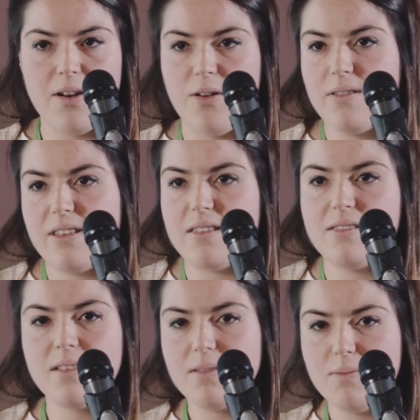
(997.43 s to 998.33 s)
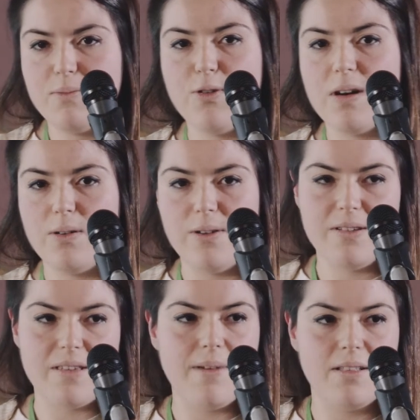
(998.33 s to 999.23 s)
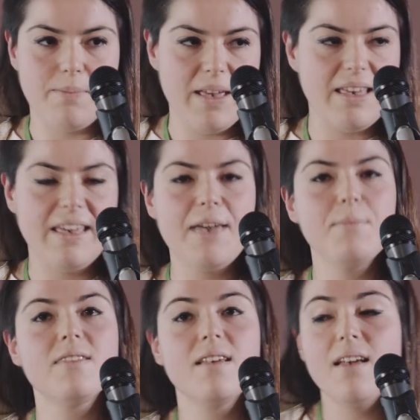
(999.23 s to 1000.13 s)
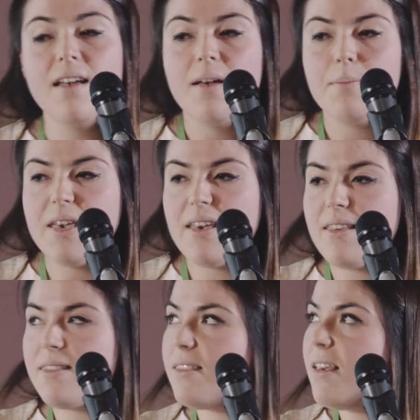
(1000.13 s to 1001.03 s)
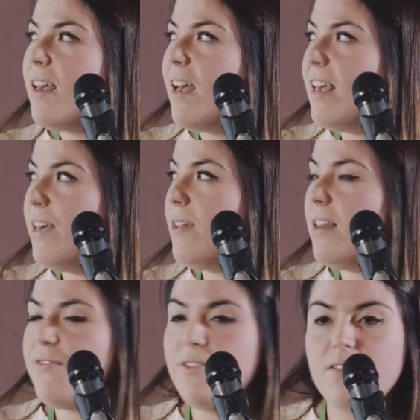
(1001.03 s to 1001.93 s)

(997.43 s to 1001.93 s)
or just you're curious about making games, because even if